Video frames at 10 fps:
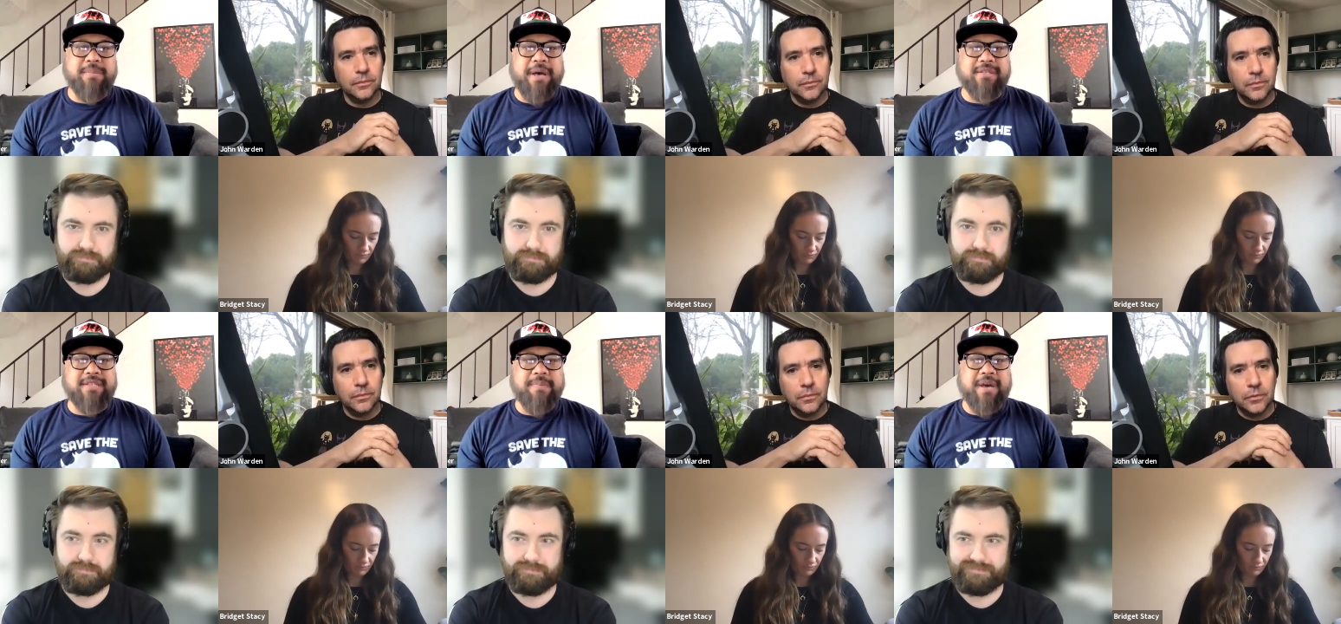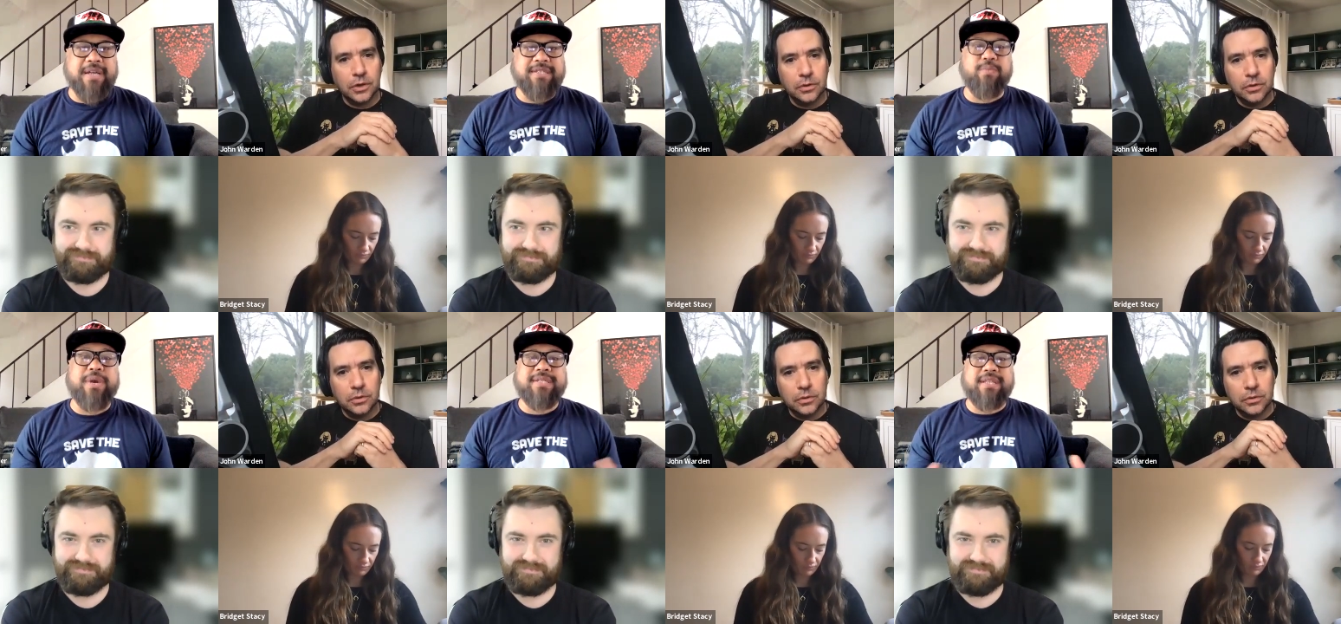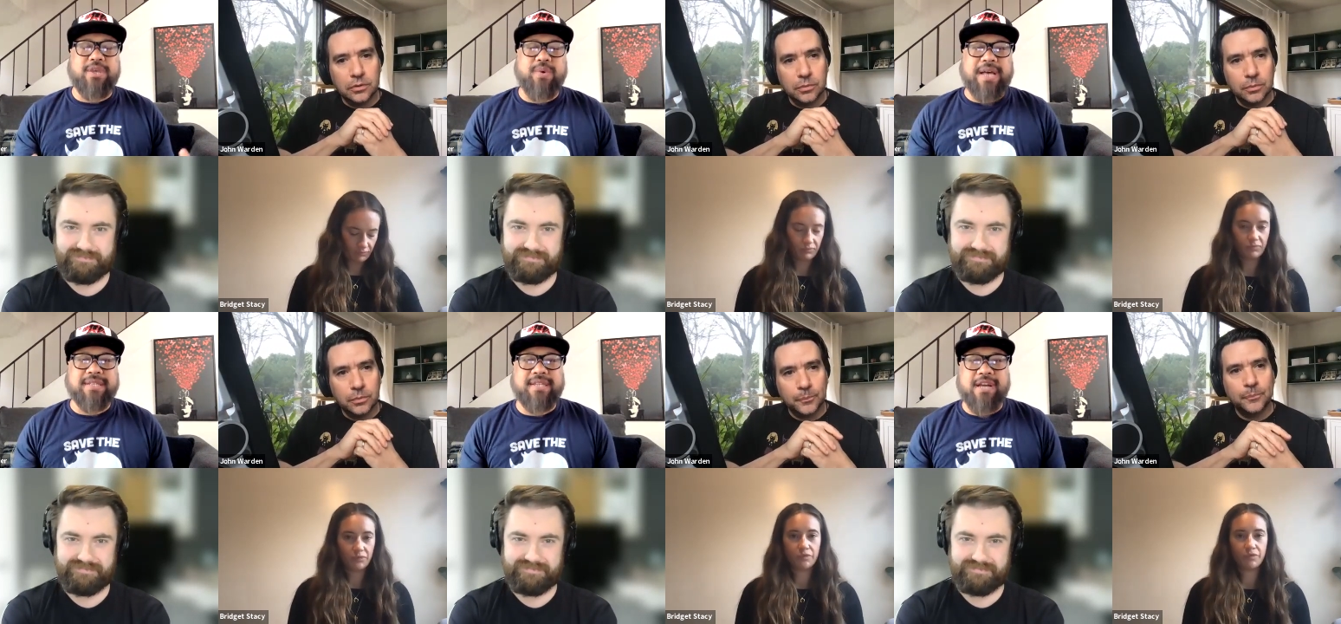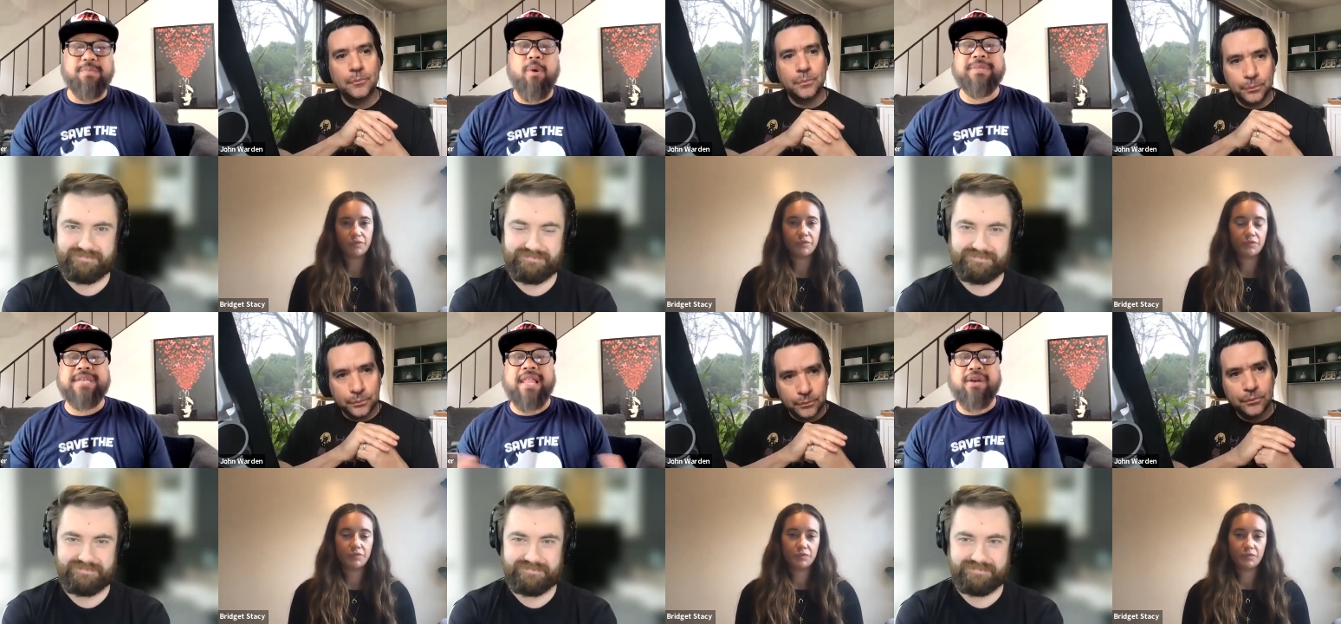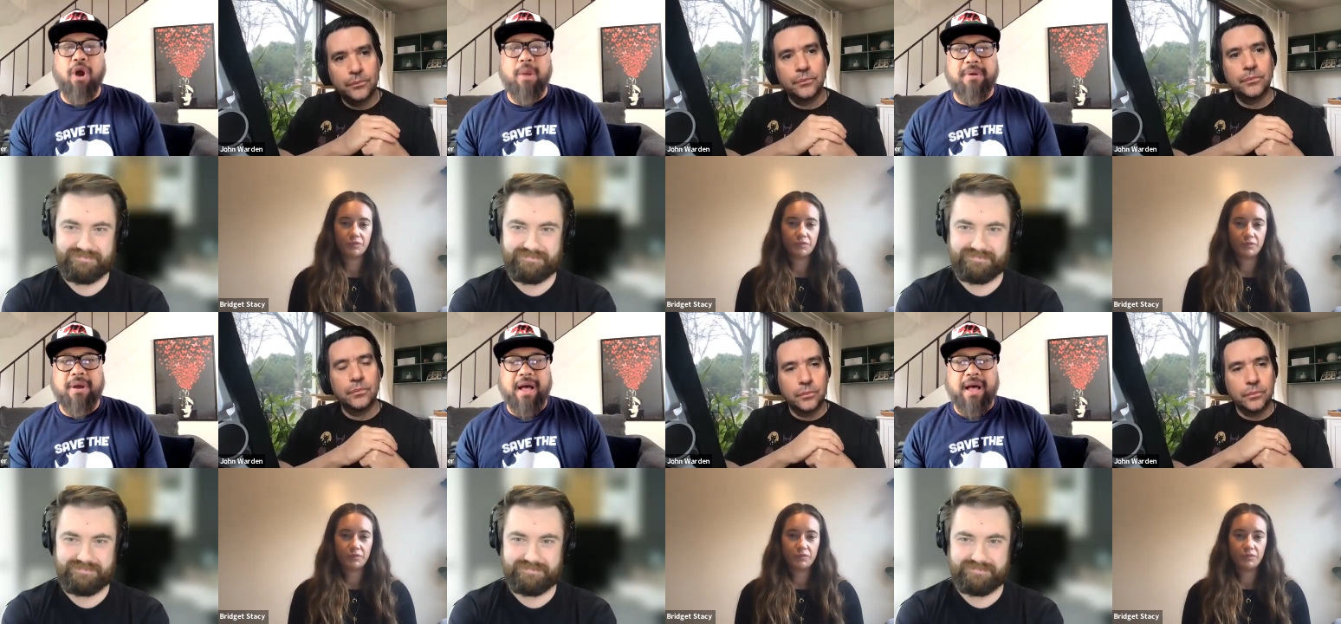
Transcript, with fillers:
Speaker 1: about deep cuts, and recently you guys announced more metallic armor